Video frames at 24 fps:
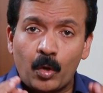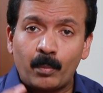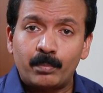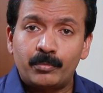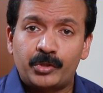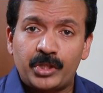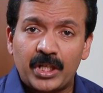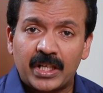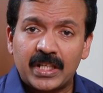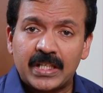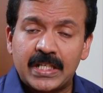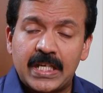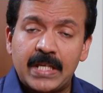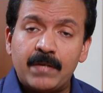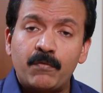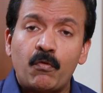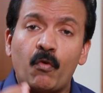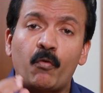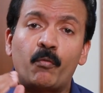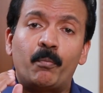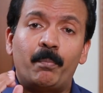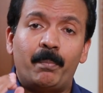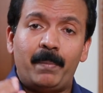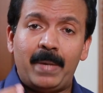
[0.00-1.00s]
objective
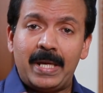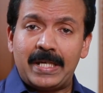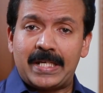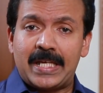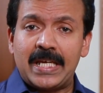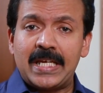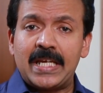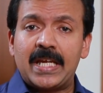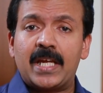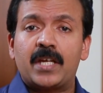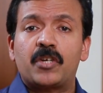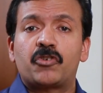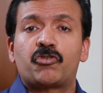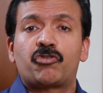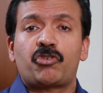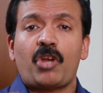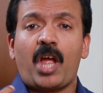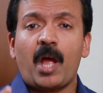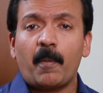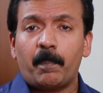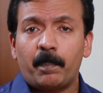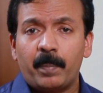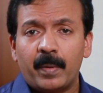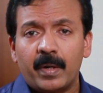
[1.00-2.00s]
of making a
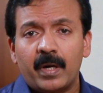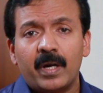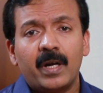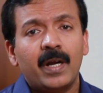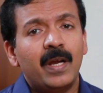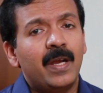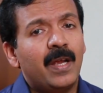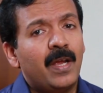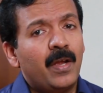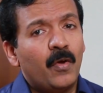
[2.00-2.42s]
sharper,